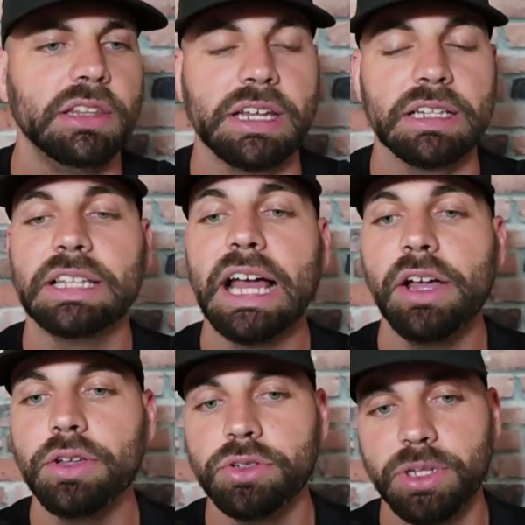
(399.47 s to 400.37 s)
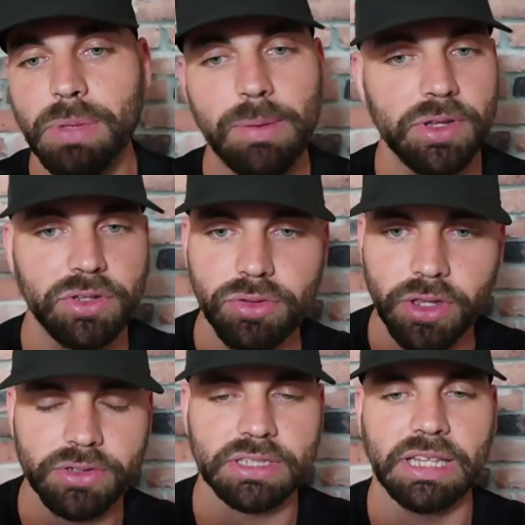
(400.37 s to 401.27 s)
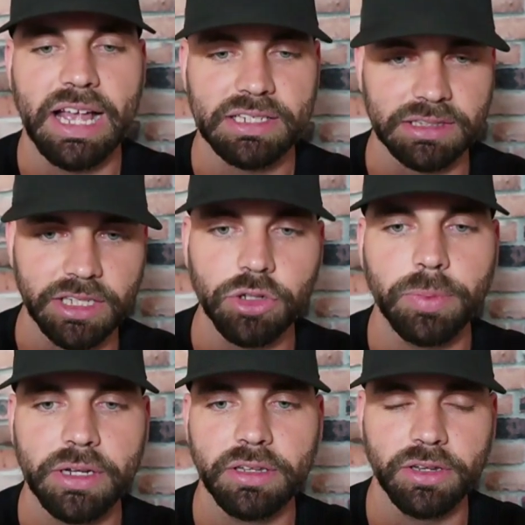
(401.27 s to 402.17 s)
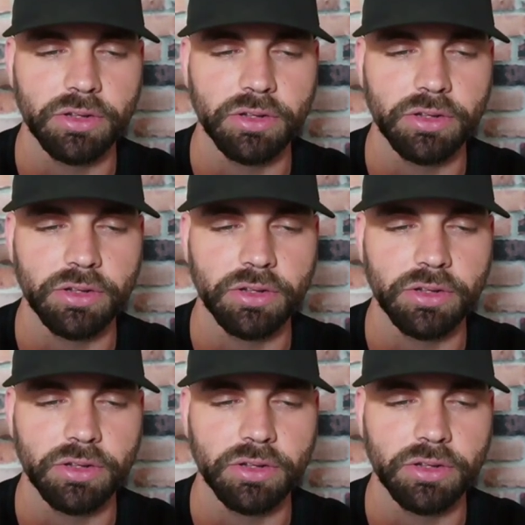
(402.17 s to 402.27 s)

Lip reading: that allow you to maybe do those last little bit,